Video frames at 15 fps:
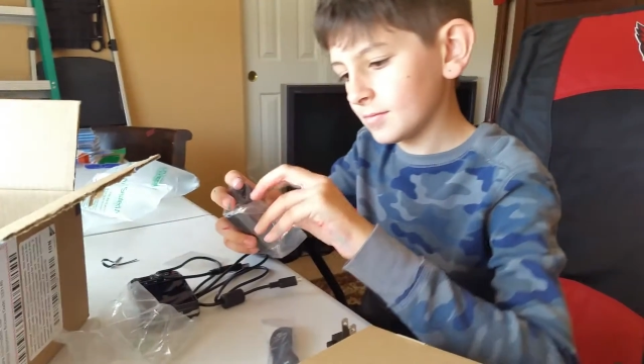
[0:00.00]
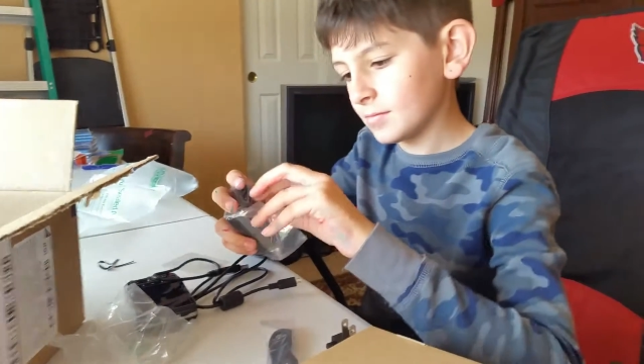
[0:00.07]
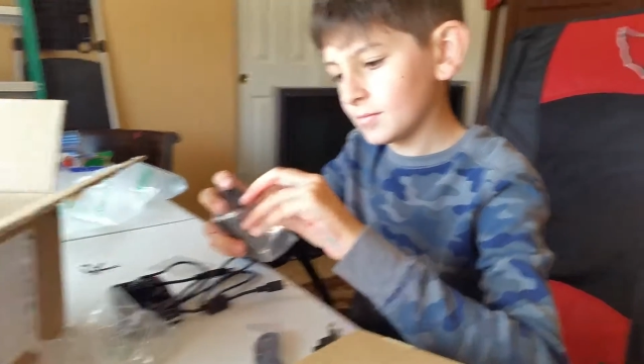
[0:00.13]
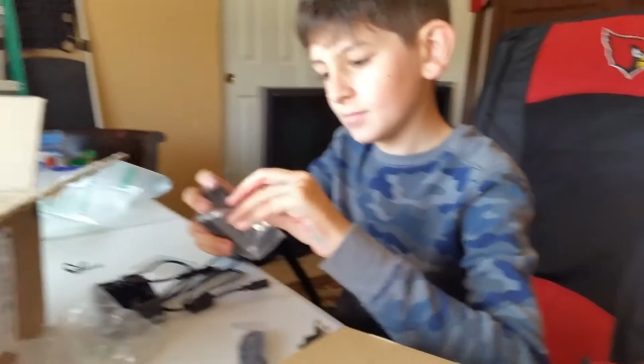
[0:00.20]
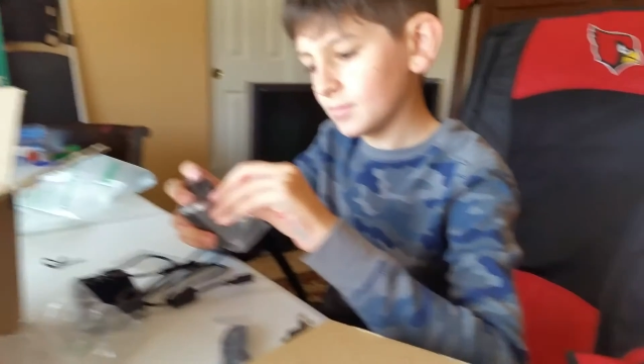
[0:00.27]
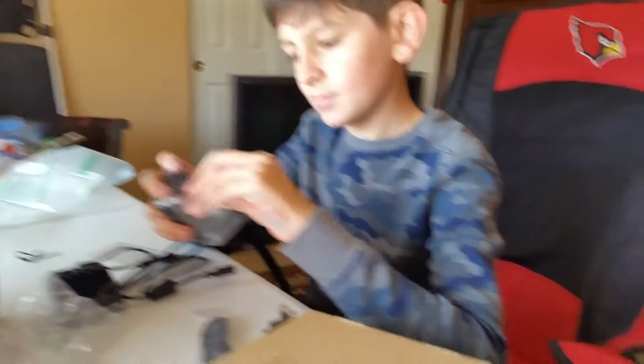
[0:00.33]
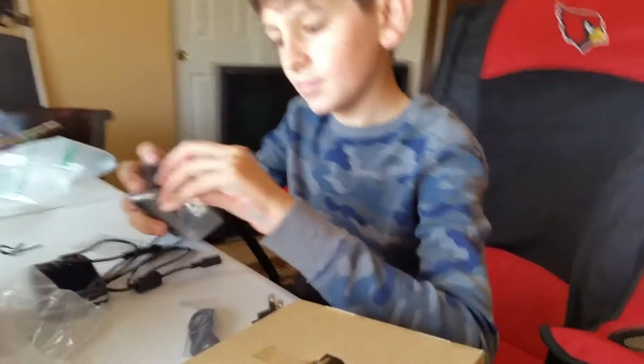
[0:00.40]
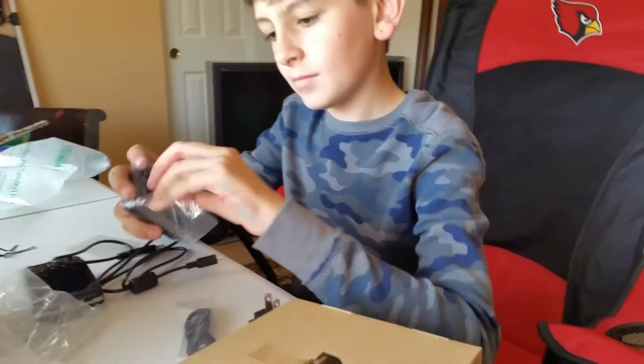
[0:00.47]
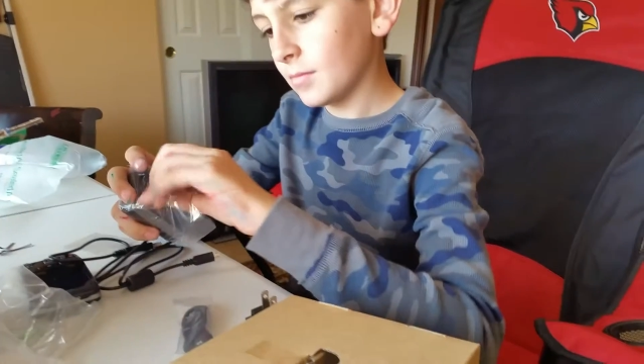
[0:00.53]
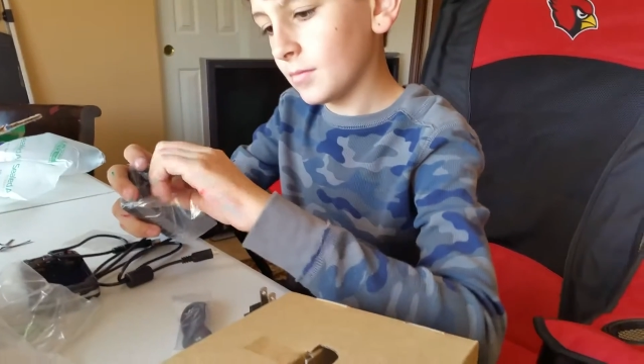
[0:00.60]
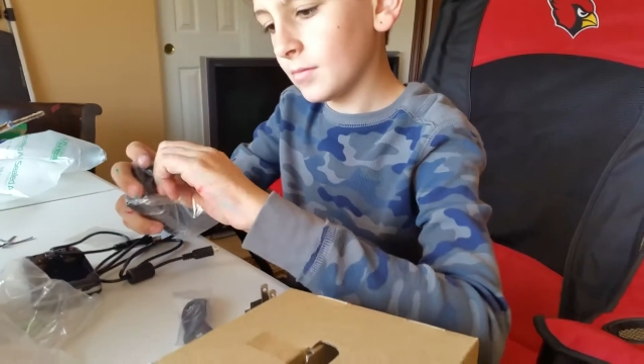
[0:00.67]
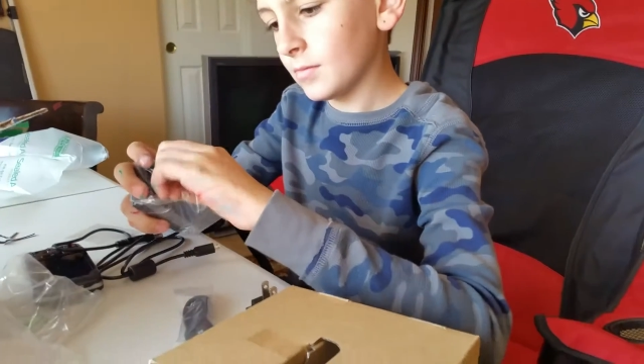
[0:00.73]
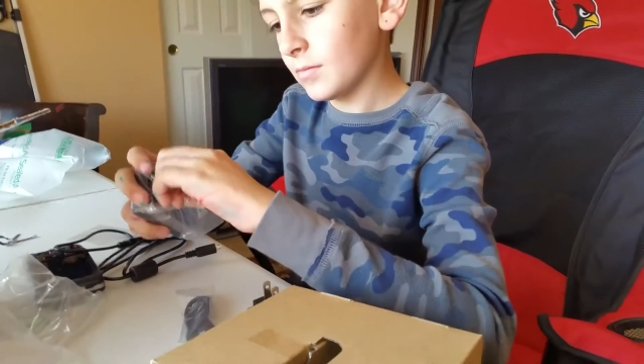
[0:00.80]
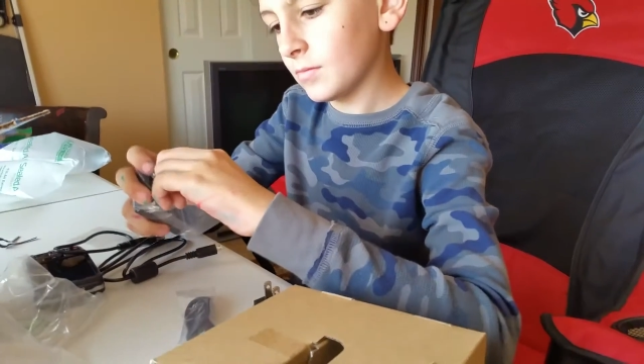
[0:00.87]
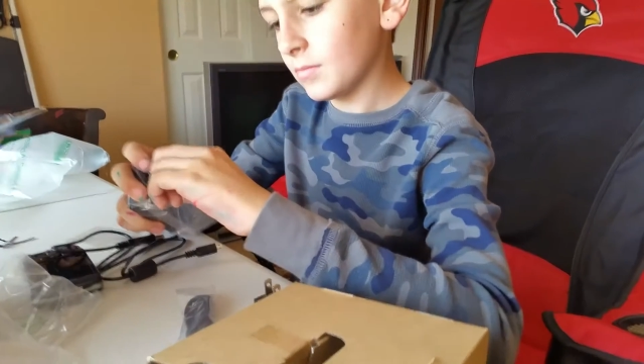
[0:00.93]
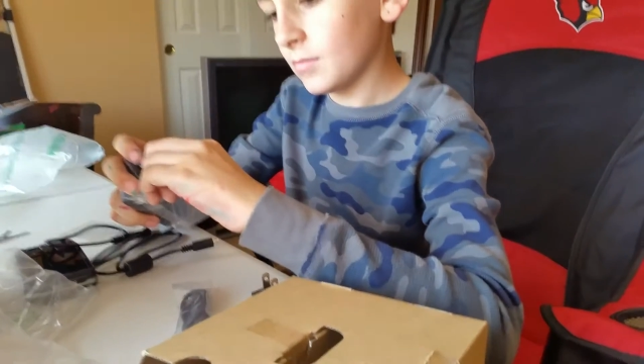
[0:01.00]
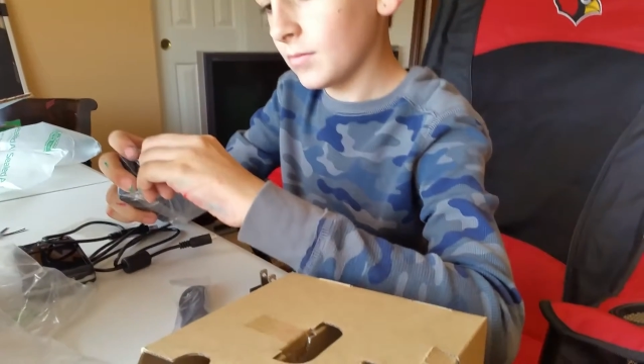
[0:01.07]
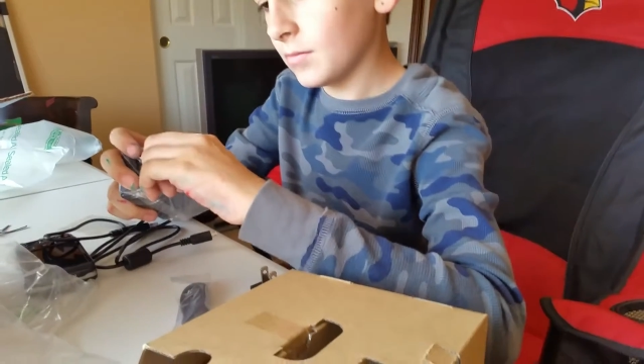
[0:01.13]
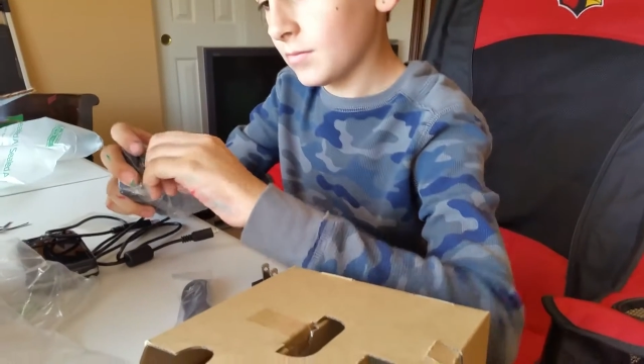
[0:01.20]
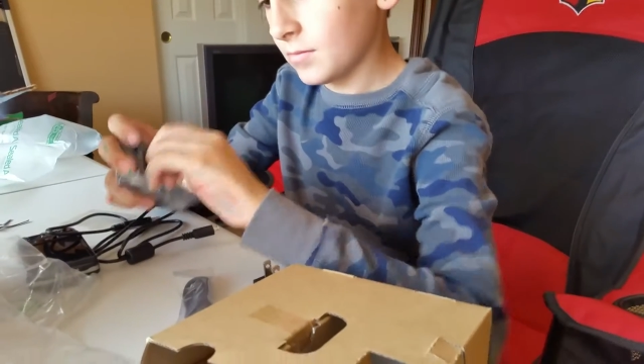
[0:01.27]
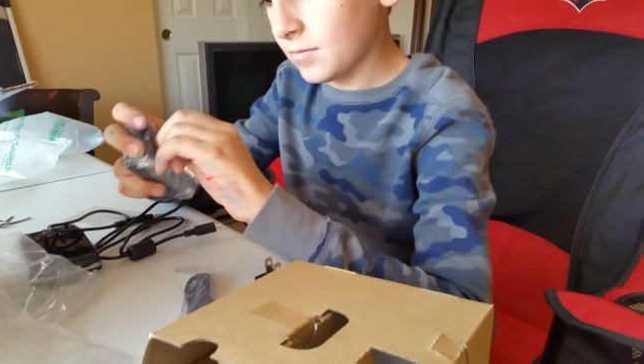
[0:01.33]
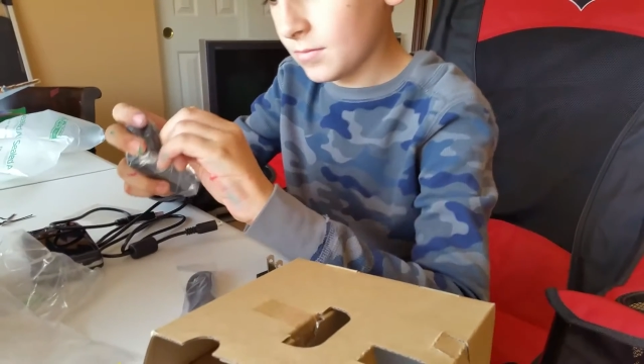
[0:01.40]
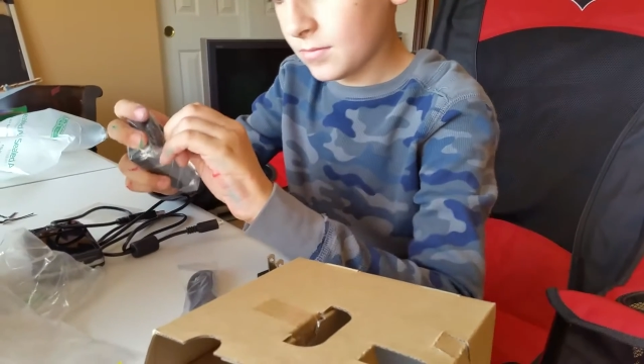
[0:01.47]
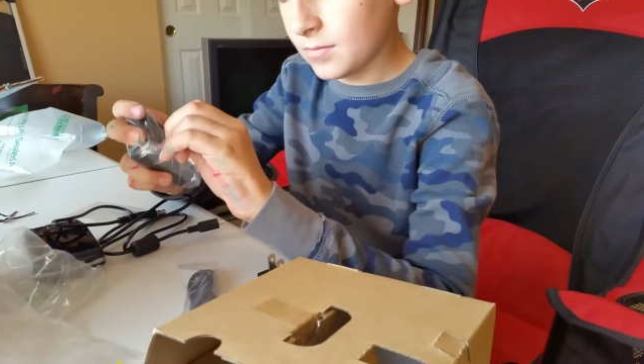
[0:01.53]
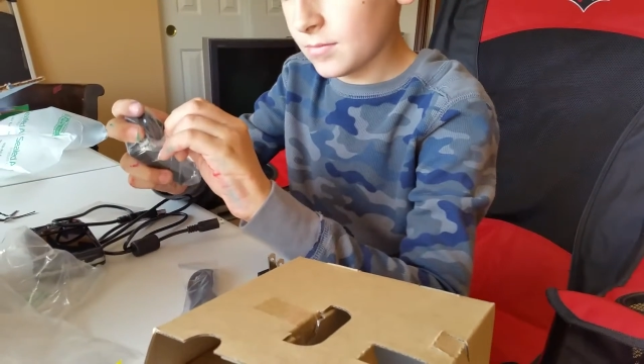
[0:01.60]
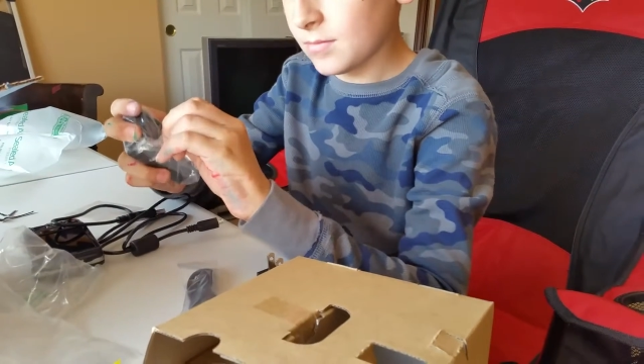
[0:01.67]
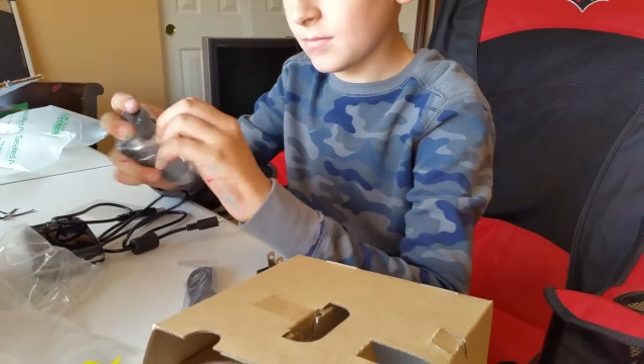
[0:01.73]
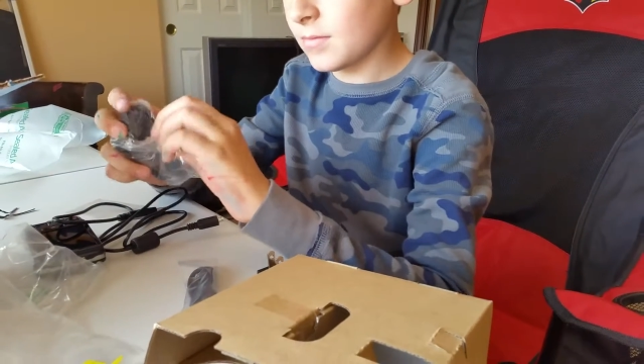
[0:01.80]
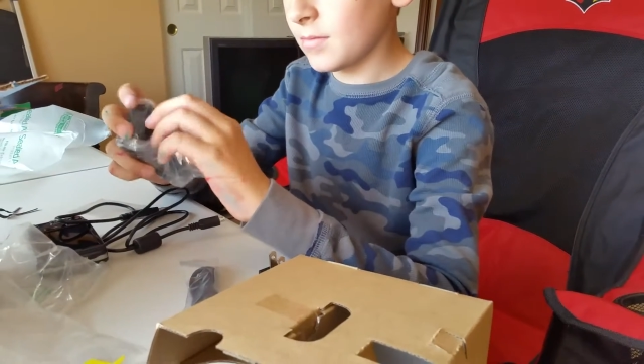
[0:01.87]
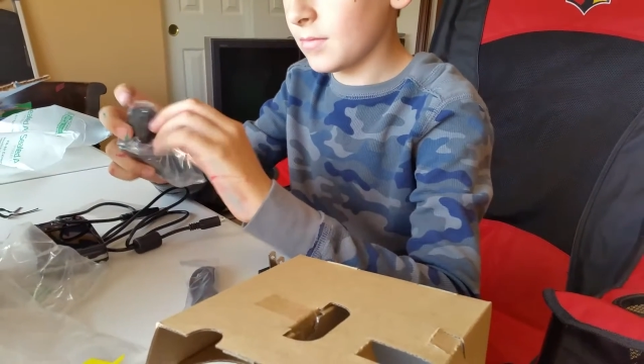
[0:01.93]
explain it once we go
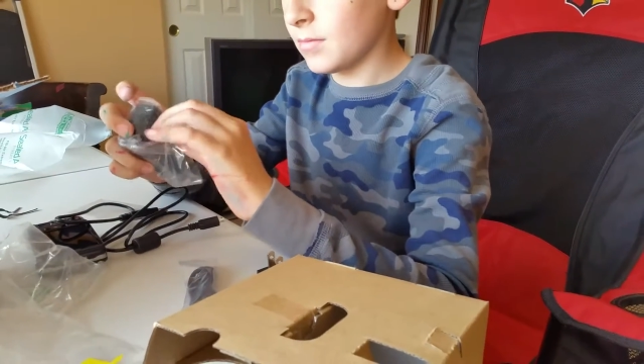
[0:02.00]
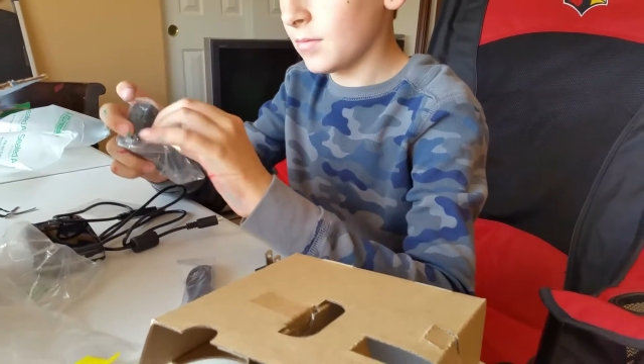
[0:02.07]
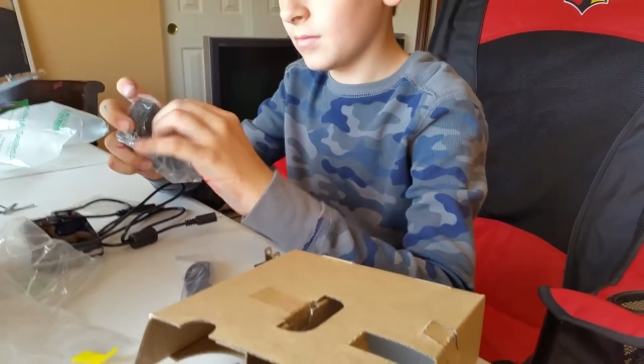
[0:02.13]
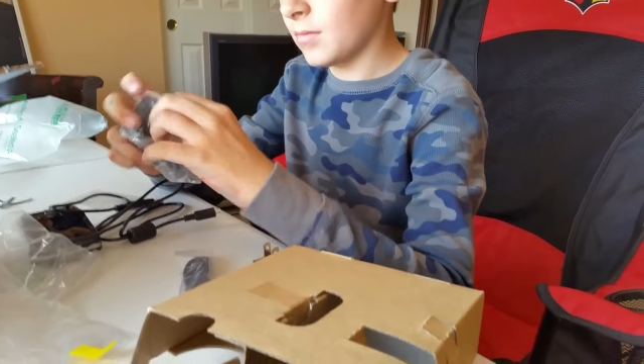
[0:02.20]
through it